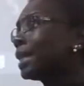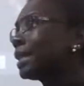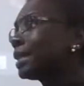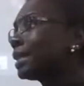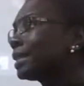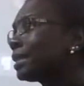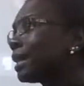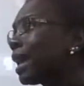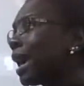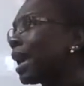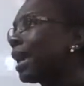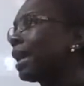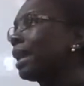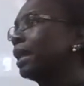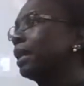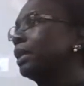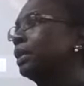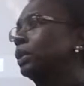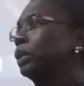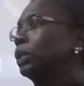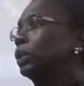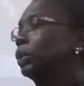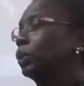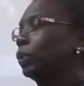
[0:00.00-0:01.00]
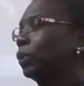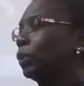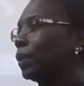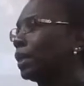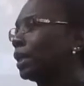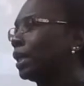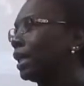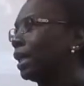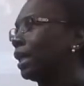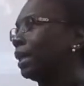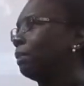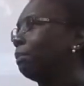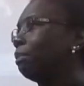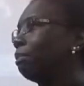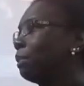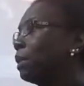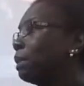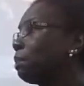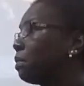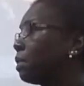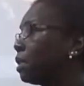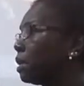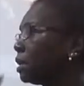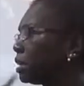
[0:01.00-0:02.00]
an illustration for us. We have a
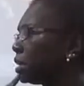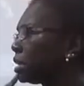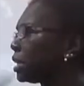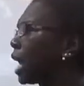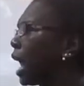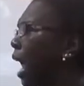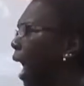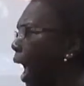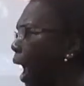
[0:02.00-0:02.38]
budget.